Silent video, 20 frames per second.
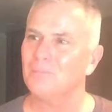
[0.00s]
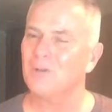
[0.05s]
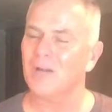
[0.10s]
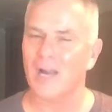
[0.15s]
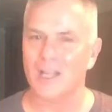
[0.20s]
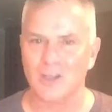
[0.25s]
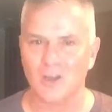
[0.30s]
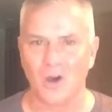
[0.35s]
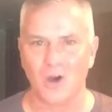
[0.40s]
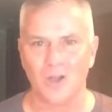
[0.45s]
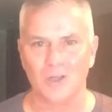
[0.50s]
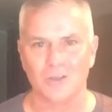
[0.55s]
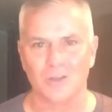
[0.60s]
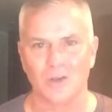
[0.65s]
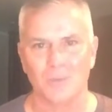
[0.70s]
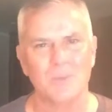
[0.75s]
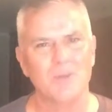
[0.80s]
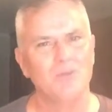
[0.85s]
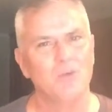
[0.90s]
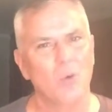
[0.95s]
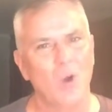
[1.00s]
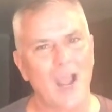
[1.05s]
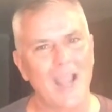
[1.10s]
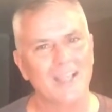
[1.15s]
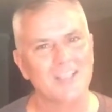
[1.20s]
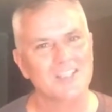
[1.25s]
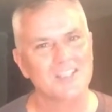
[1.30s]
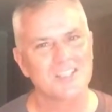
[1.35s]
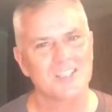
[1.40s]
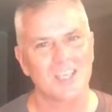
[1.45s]
But I called her, and before
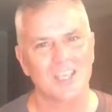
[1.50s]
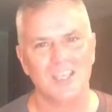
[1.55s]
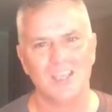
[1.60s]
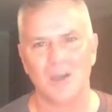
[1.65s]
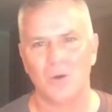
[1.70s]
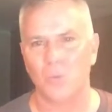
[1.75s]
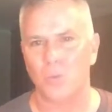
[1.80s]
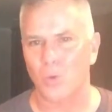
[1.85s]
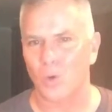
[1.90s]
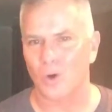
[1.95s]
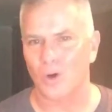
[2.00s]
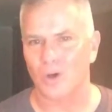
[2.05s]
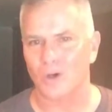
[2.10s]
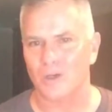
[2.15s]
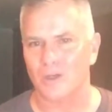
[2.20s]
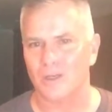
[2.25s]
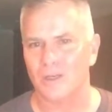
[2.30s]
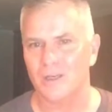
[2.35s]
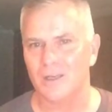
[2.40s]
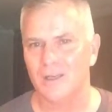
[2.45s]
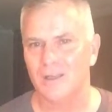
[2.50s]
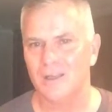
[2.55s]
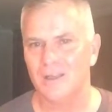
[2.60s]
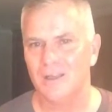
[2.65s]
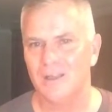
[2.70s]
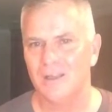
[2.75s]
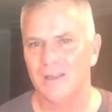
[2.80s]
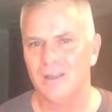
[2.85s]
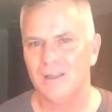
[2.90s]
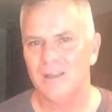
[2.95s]
I could say a word,
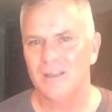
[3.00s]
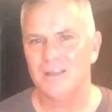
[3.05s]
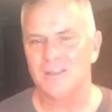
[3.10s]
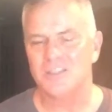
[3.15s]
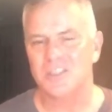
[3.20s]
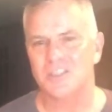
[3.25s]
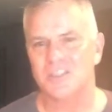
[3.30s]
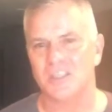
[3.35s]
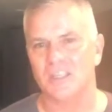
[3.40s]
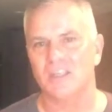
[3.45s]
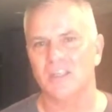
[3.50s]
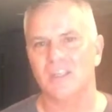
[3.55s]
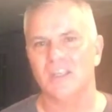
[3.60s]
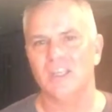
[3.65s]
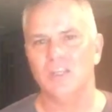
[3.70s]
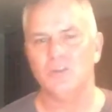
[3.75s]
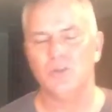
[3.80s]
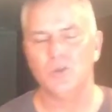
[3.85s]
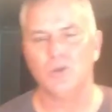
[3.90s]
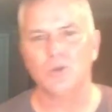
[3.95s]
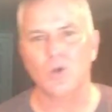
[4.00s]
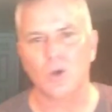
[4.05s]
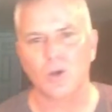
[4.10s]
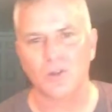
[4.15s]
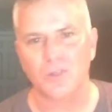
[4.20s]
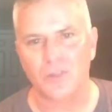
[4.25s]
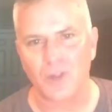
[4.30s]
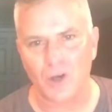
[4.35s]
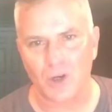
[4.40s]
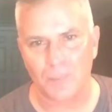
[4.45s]
she said, either you go
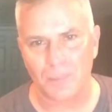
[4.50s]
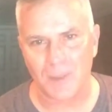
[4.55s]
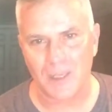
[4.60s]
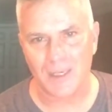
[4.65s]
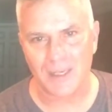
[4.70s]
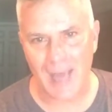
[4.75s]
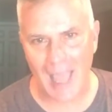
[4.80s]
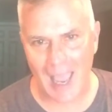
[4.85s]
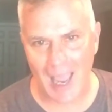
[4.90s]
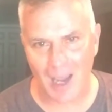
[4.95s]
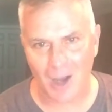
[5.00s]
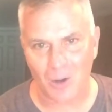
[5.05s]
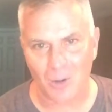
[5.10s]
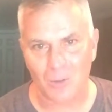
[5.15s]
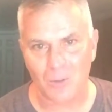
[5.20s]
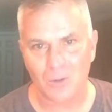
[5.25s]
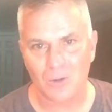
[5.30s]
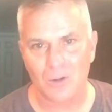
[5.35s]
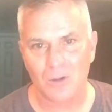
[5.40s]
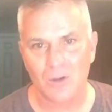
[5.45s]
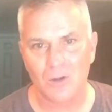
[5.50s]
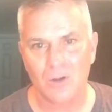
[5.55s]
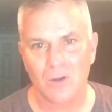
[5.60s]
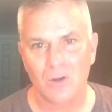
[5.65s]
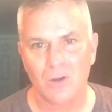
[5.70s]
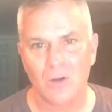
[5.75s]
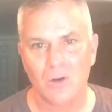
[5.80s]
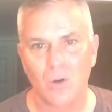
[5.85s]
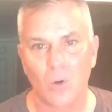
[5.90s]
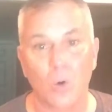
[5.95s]
to therapy now,
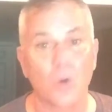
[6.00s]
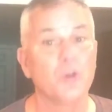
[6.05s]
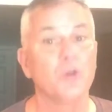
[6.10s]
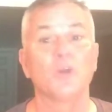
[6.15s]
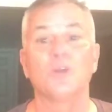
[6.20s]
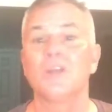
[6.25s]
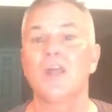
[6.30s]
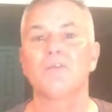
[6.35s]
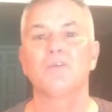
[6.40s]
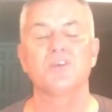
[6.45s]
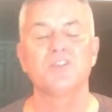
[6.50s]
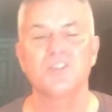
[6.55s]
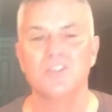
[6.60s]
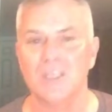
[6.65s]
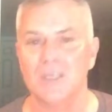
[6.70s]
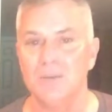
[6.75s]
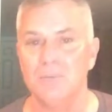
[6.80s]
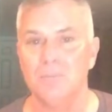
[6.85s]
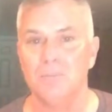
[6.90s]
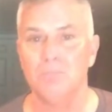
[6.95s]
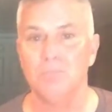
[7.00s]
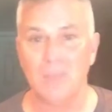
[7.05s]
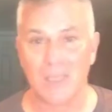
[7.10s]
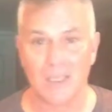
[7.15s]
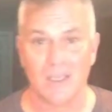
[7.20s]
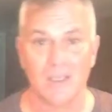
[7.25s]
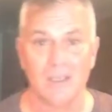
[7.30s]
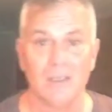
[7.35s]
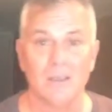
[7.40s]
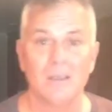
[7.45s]
or you'll never see
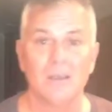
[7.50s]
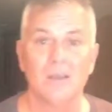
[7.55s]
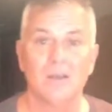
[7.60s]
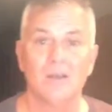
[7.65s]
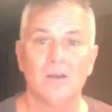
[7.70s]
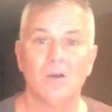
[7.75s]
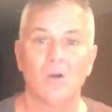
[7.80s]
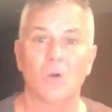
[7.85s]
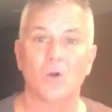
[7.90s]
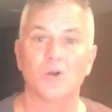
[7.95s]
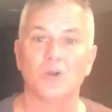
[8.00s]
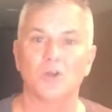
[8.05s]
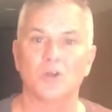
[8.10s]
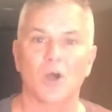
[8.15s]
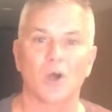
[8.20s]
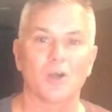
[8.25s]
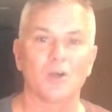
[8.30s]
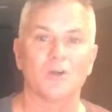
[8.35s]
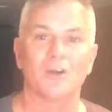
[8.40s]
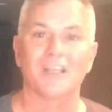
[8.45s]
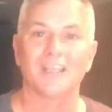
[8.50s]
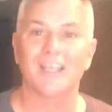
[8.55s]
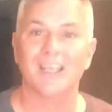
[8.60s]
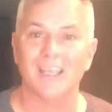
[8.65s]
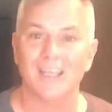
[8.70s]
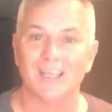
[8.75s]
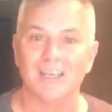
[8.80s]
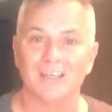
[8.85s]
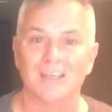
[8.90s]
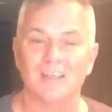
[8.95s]
me or your daughter
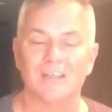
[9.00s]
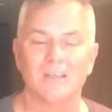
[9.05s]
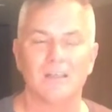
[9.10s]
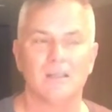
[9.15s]
again.